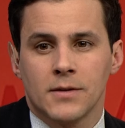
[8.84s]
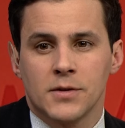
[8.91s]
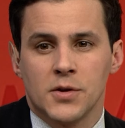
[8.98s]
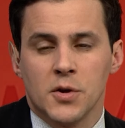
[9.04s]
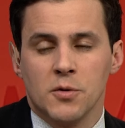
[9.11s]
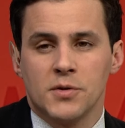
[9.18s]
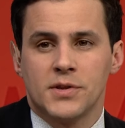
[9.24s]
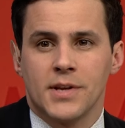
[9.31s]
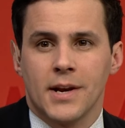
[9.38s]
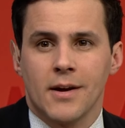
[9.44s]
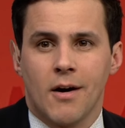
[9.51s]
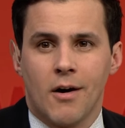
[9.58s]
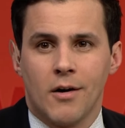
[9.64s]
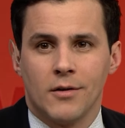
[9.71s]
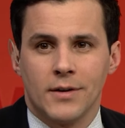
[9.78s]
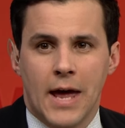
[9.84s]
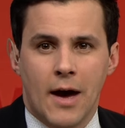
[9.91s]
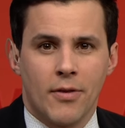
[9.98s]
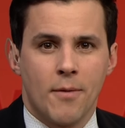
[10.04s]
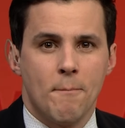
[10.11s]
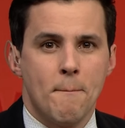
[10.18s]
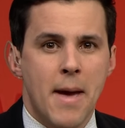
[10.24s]
To City Hall
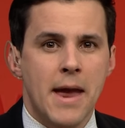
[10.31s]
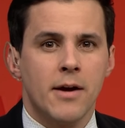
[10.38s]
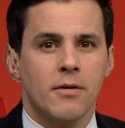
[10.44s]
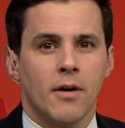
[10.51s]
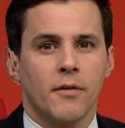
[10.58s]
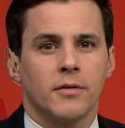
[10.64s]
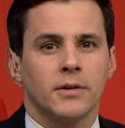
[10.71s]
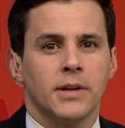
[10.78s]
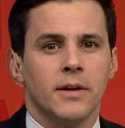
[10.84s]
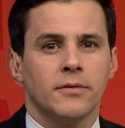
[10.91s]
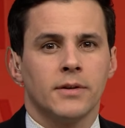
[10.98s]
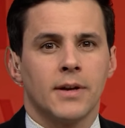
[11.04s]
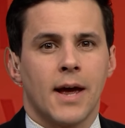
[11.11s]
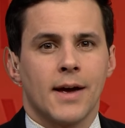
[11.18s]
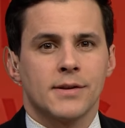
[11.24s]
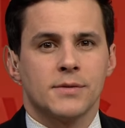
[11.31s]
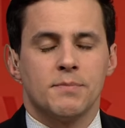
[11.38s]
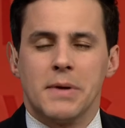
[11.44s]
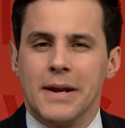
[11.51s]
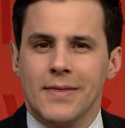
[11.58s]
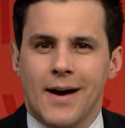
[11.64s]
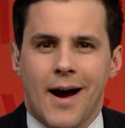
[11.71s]
now. The mayor of Cleveland has
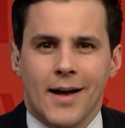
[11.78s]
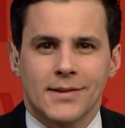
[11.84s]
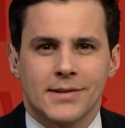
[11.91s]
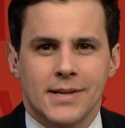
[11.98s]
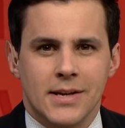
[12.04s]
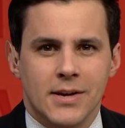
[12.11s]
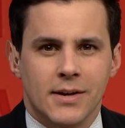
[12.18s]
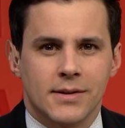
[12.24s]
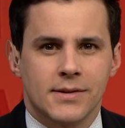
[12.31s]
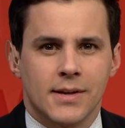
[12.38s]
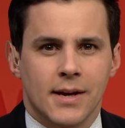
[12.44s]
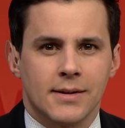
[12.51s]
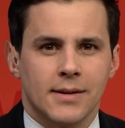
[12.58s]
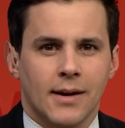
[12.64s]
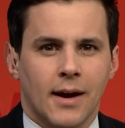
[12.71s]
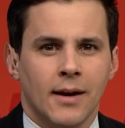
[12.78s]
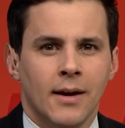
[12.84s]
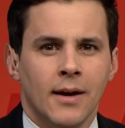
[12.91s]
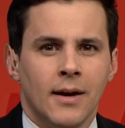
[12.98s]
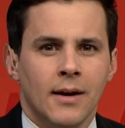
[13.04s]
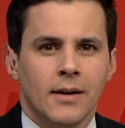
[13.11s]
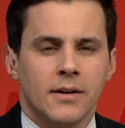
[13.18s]
been in the hot seat, you could say, today,
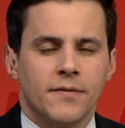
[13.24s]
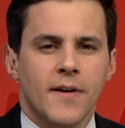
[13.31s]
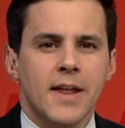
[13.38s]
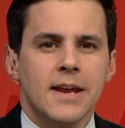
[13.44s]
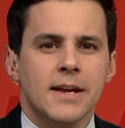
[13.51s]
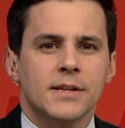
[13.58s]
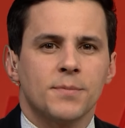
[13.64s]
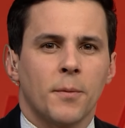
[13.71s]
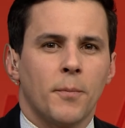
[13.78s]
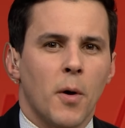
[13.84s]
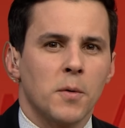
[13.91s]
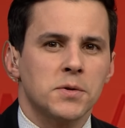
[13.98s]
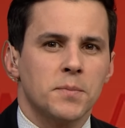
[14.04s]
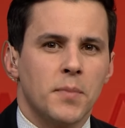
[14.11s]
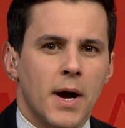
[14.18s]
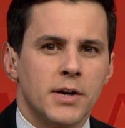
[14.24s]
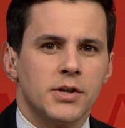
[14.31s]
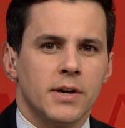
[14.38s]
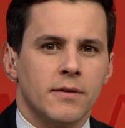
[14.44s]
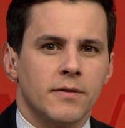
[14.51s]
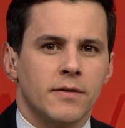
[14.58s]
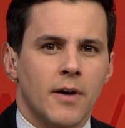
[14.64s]
defending his proposed
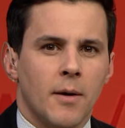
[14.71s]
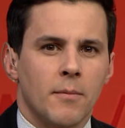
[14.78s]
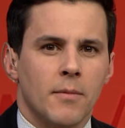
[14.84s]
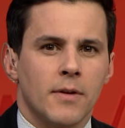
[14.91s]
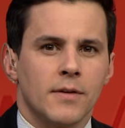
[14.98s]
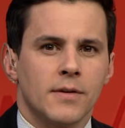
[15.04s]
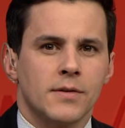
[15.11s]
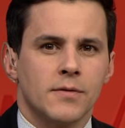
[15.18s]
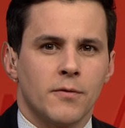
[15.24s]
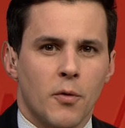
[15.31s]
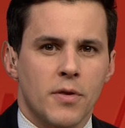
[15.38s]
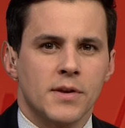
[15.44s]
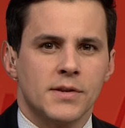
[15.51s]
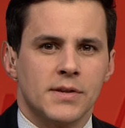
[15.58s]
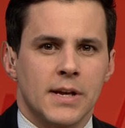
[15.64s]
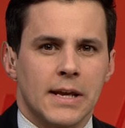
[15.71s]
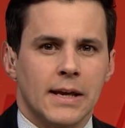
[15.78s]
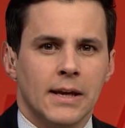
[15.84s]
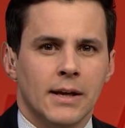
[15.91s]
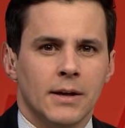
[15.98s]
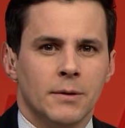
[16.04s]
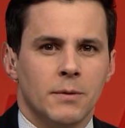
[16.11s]
budget from this, for the city.
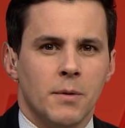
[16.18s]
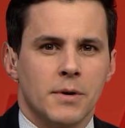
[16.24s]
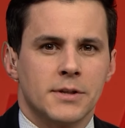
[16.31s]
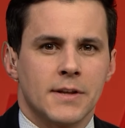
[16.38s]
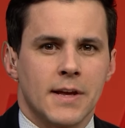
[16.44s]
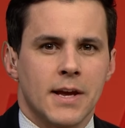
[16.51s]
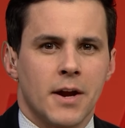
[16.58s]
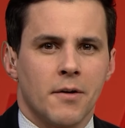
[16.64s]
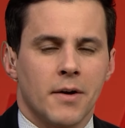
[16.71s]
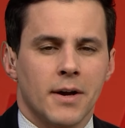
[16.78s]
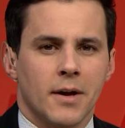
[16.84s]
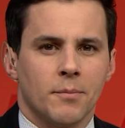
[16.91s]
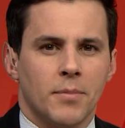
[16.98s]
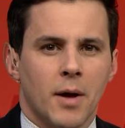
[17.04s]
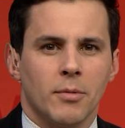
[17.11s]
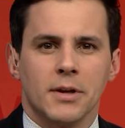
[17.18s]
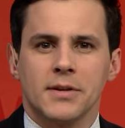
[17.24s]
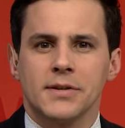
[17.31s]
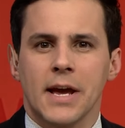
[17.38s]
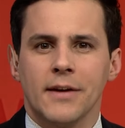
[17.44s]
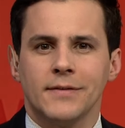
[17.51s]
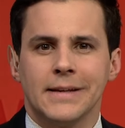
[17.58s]
We went to the hearing, and public
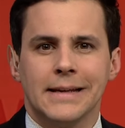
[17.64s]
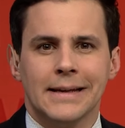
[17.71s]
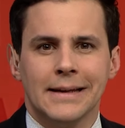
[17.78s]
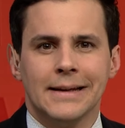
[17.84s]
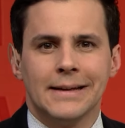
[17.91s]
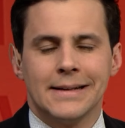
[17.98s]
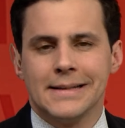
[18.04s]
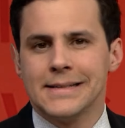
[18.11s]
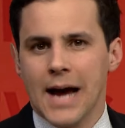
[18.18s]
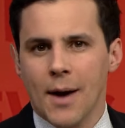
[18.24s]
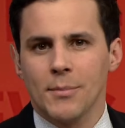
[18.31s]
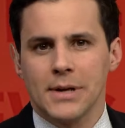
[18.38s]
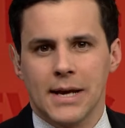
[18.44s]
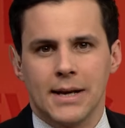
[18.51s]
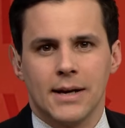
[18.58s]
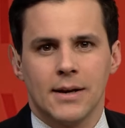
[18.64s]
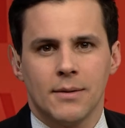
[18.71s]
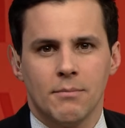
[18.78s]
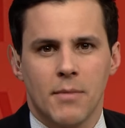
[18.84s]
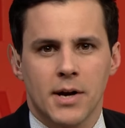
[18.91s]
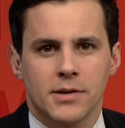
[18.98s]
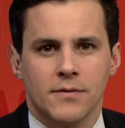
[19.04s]
safety dominated
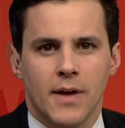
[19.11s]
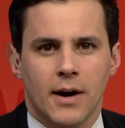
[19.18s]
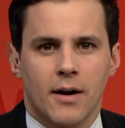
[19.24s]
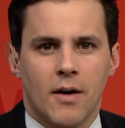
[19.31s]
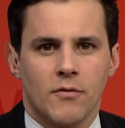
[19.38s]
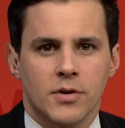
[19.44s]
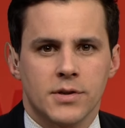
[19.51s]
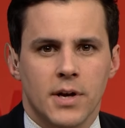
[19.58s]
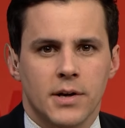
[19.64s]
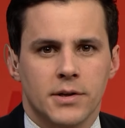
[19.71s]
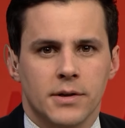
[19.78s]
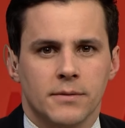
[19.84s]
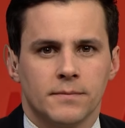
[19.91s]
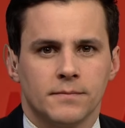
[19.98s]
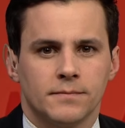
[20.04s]
much of that conversation.